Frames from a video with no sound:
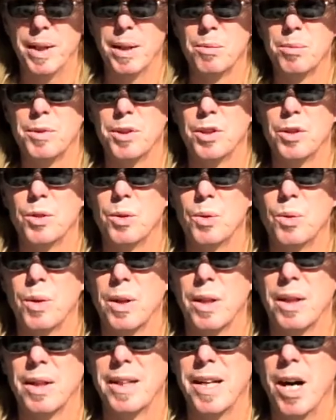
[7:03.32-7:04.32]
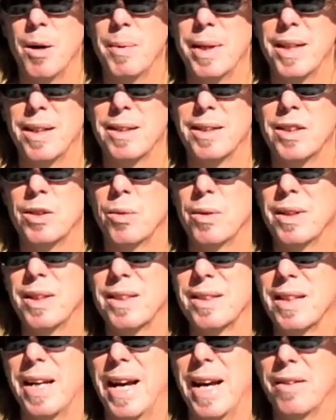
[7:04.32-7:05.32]
able to comment on this one
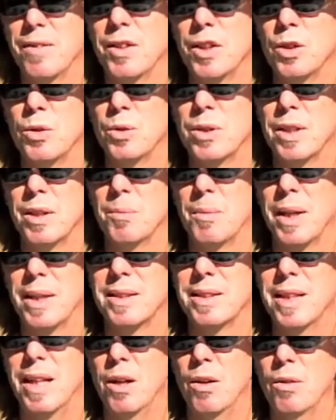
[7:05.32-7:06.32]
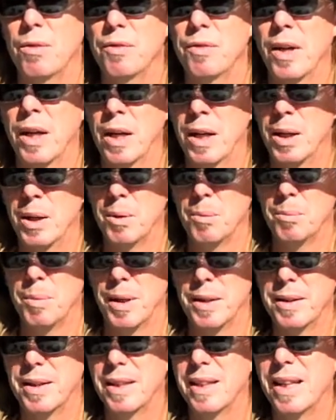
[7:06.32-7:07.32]
because I haven't used it myself,
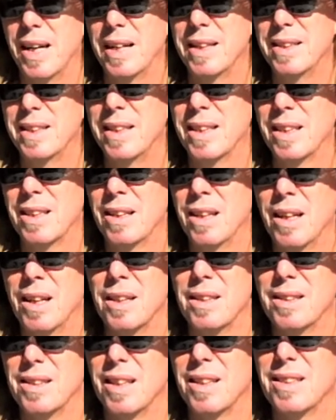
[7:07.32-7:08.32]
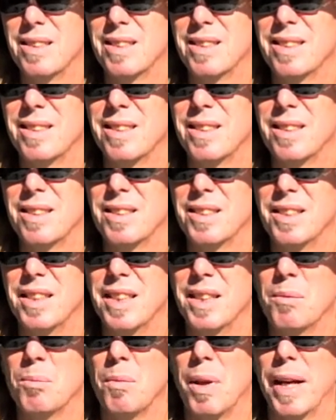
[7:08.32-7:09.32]
but the idea does
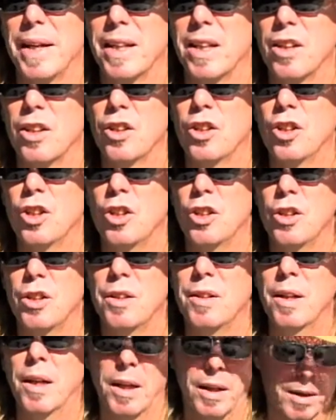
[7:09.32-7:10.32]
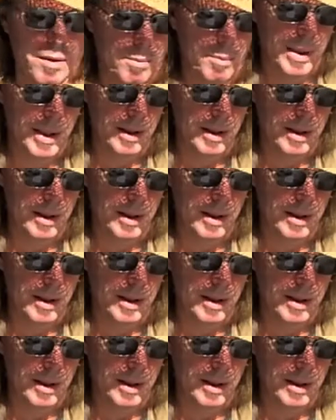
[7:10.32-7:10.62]
seem like it could be